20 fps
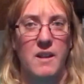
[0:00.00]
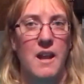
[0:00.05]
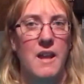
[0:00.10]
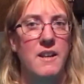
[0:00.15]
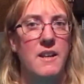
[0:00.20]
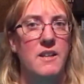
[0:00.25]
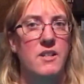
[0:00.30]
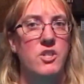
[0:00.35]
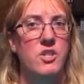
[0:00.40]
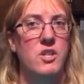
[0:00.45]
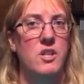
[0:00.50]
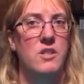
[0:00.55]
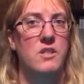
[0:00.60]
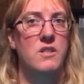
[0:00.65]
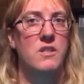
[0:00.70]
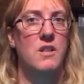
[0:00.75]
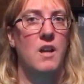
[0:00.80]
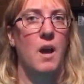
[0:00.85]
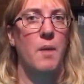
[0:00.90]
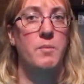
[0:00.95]
and it's
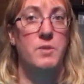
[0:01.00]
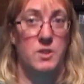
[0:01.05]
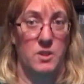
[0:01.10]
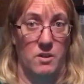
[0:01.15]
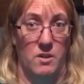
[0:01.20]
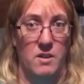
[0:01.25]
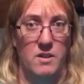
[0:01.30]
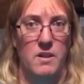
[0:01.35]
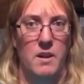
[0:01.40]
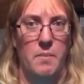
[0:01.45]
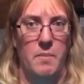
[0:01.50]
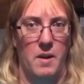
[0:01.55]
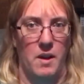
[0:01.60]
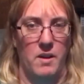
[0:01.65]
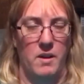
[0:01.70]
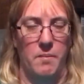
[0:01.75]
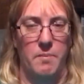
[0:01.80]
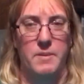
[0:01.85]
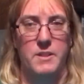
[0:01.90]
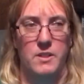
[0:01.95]
just absurd upon
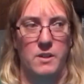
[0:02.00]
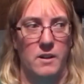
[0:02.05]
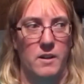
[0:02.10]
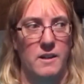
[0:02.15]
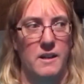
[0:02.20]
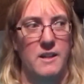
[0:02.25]
absurd,